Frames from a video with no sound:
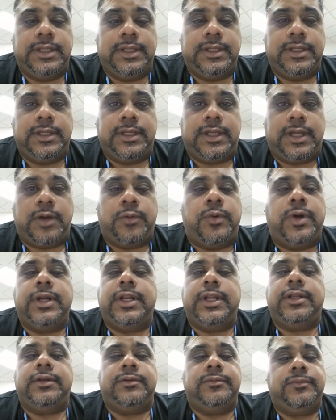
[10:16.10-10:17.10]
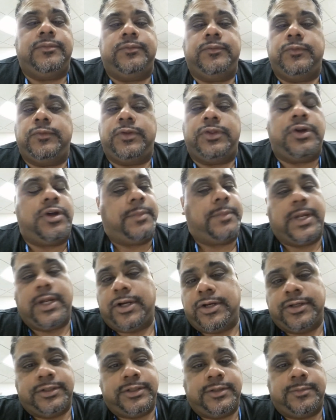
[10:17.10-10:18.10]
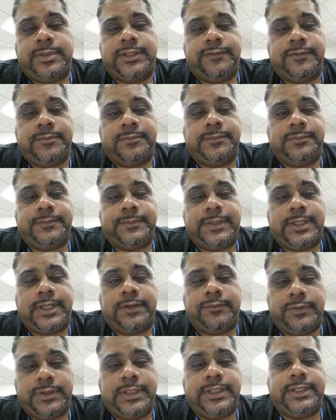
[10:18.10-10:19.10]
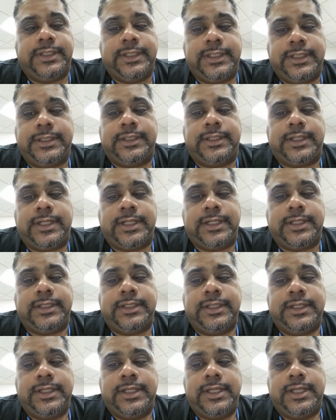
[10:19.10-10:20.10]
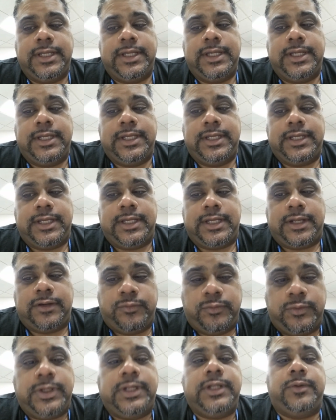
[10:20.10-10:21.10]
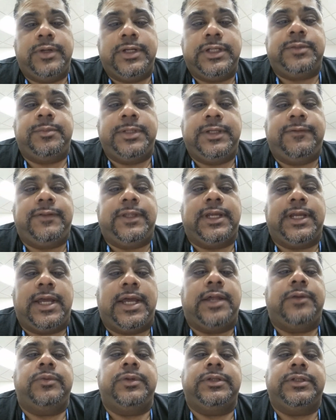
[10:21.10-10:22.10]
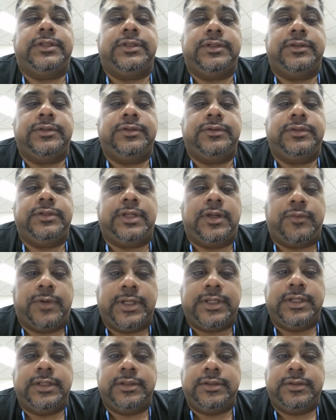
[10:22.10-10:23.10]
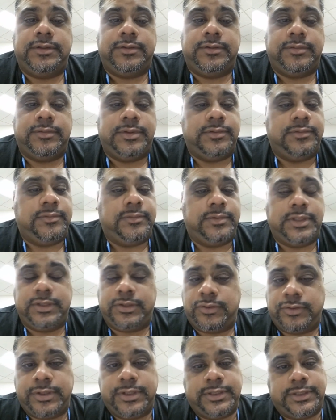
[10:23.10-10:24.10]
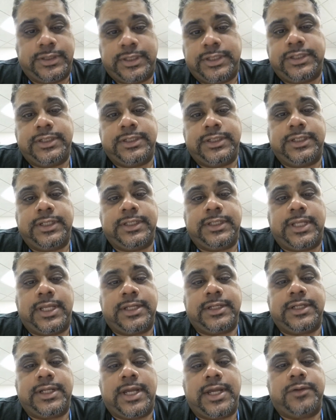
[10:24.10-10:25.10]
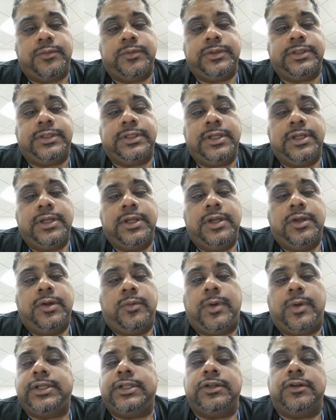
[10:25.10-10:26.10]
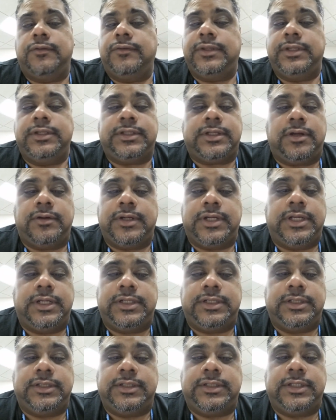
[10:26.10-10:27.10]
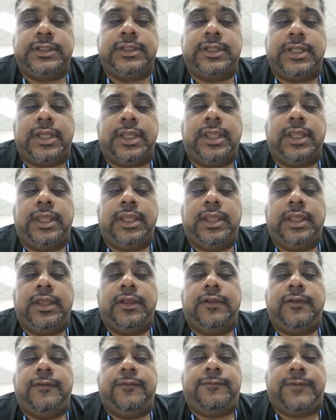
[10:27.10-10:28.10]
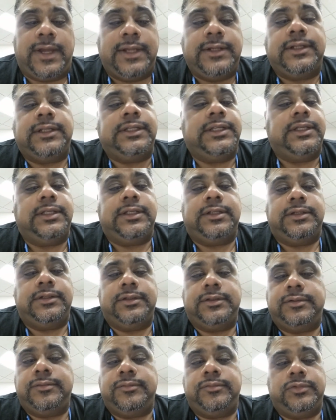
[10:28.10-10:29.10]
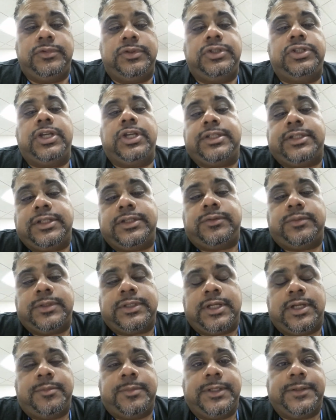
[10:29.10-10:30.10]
I wanted with all my heart to believe him. I really did. I really wanted to believe that God was directing this organization, and that God was watching over these congregations, and that finally justice was coming.